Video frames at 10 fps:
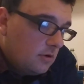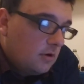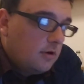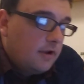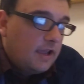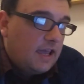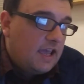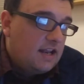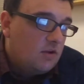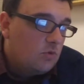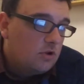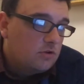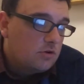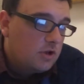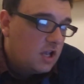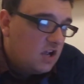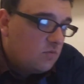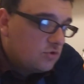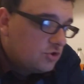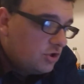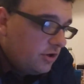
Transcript: and it will it will show you.